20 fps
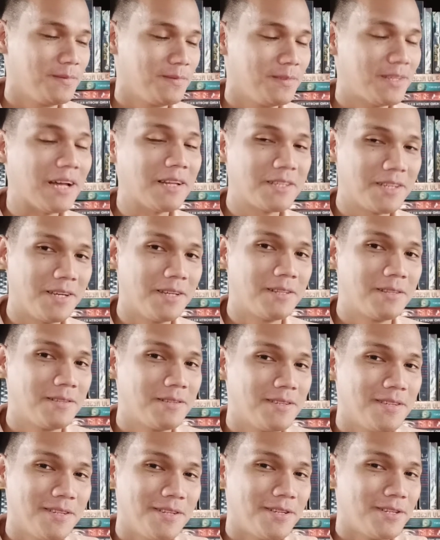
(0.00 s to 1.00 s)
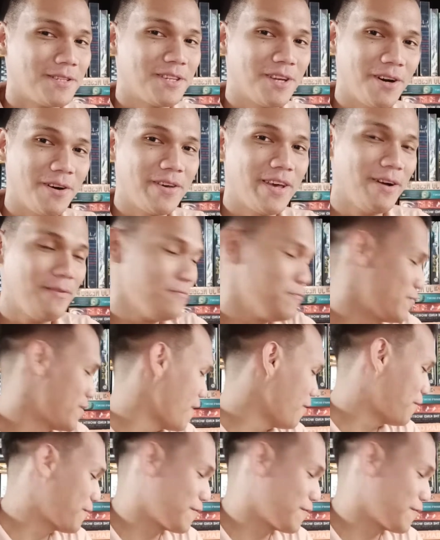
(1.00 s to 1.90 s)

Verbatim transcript: that's it so yeah without